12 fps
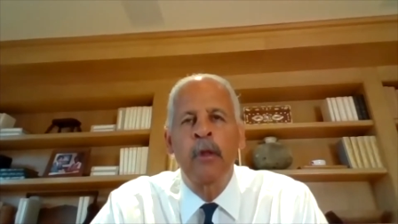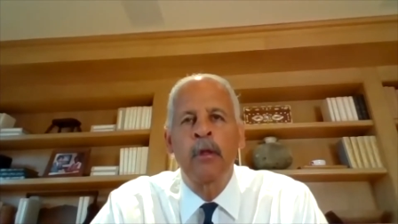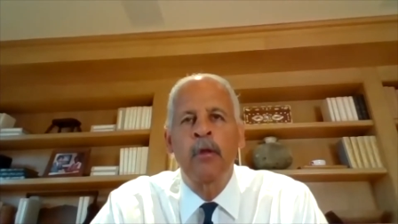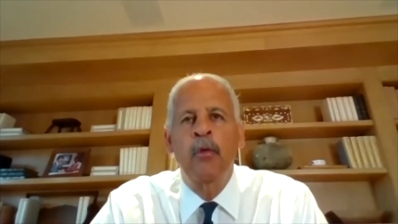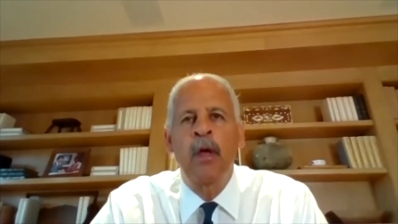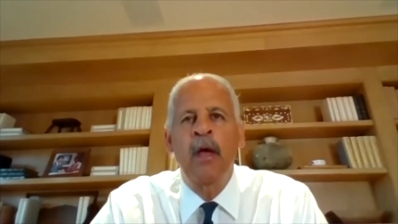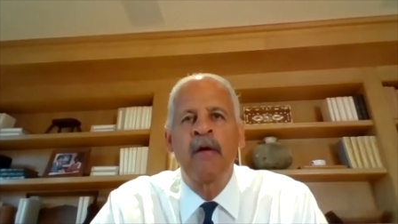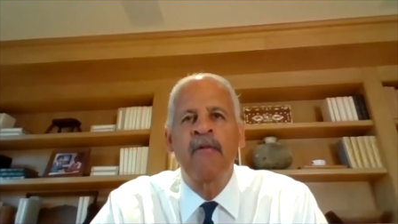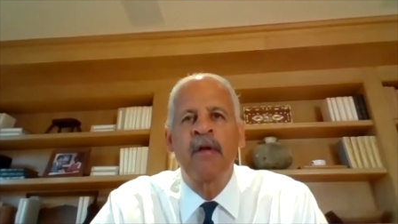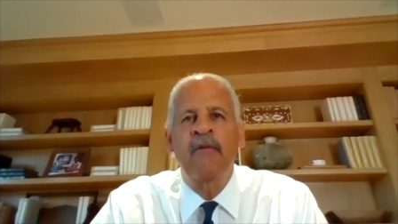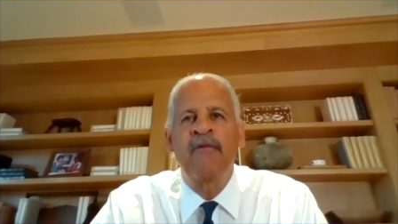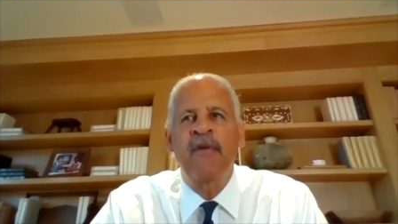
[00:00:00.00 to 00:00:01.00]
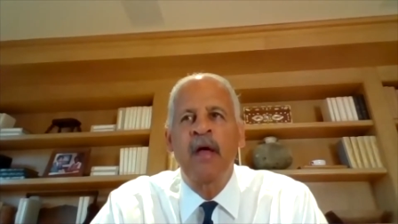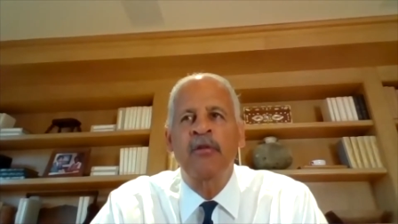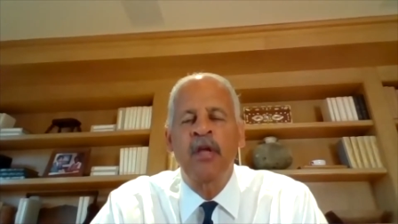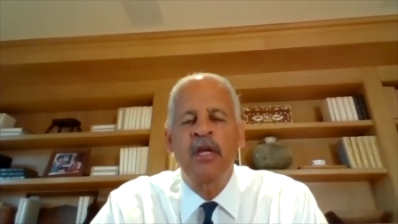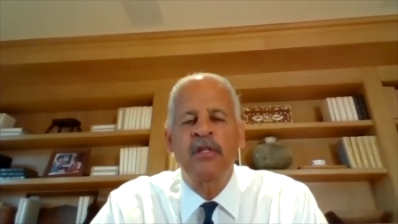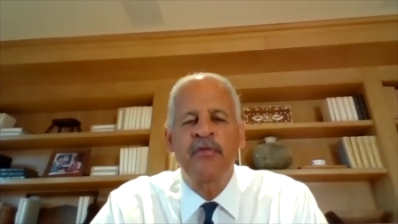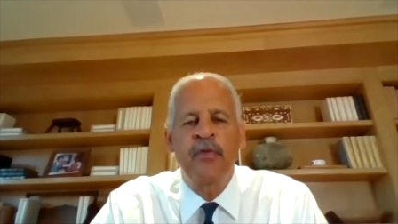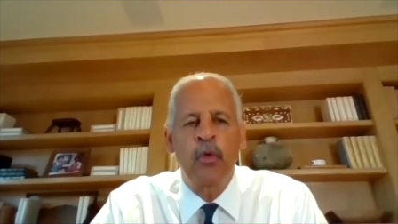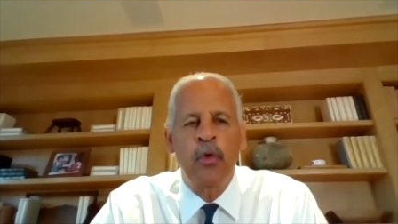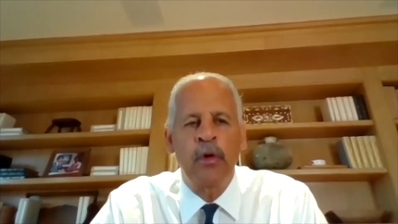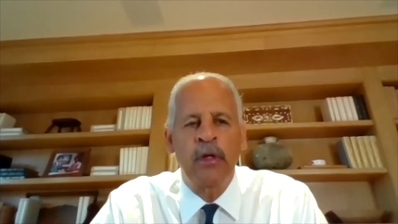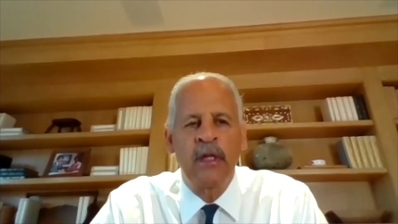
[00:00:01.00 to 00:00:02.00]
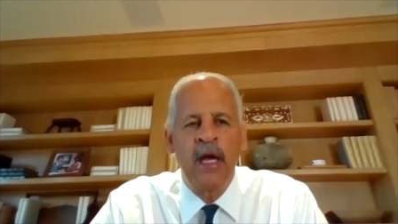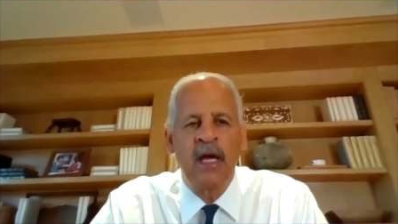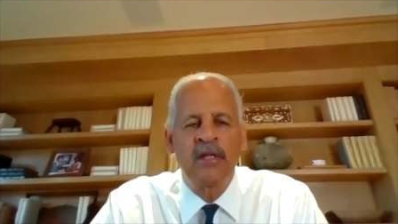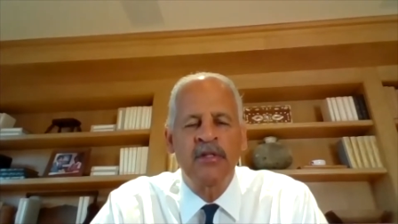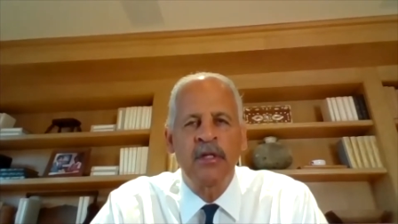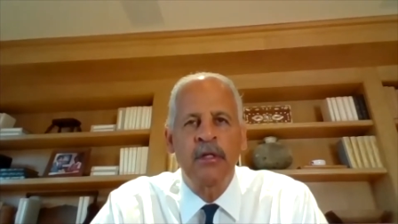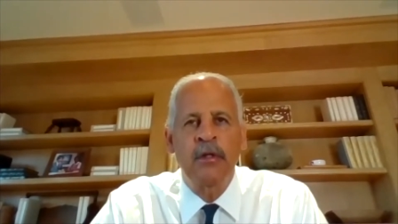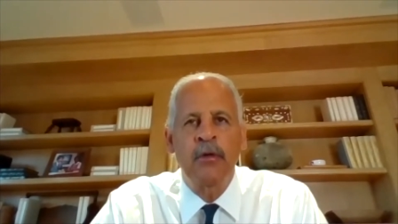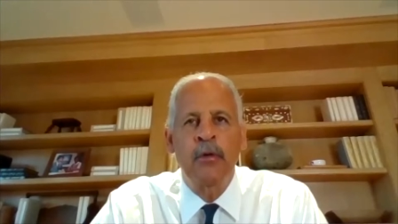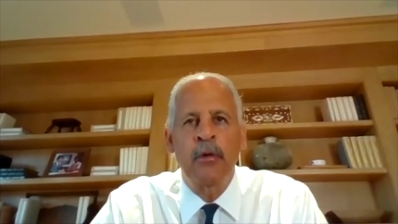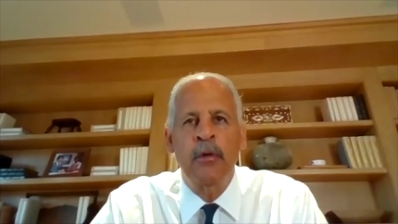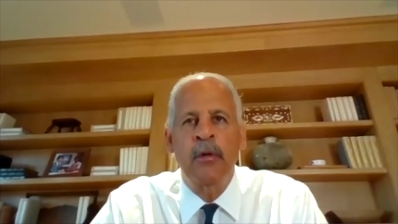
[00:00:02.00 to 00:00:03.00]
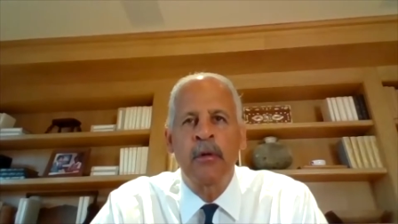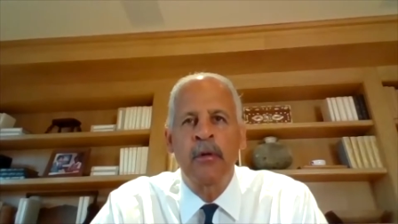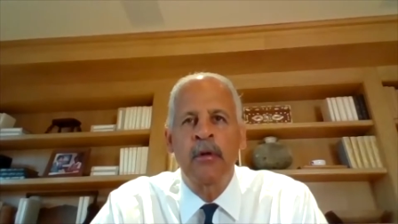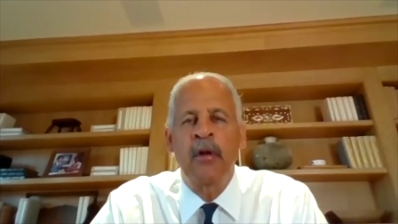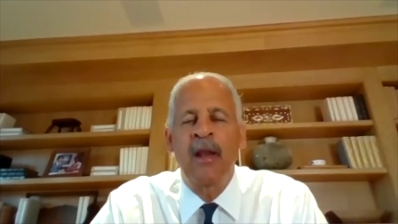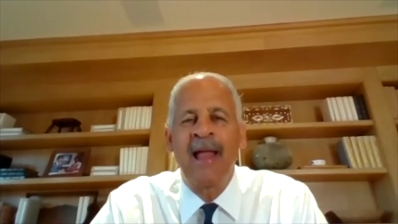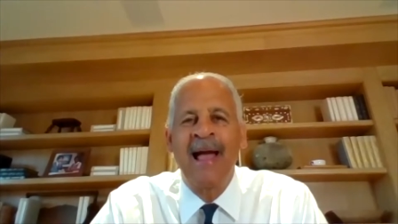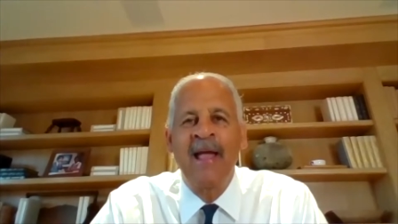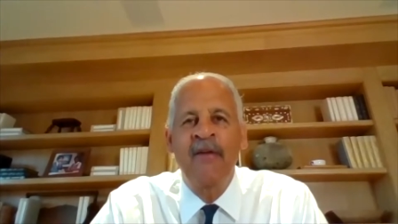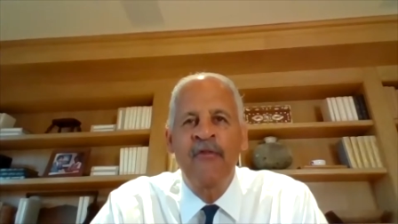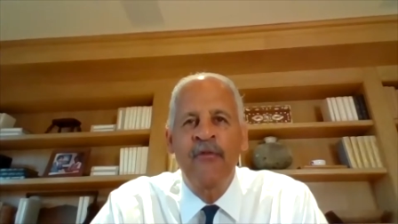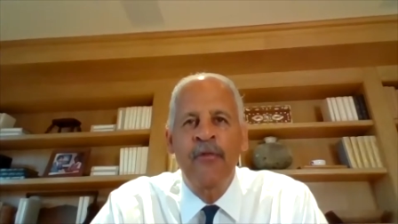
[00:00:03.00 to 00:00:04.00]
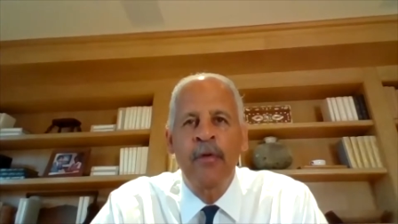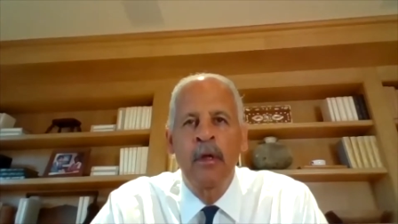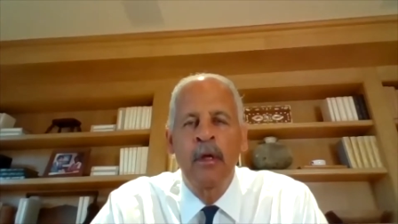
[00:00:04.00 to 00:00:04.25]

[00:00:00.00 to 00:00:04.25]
you have a foundation for organizing your life,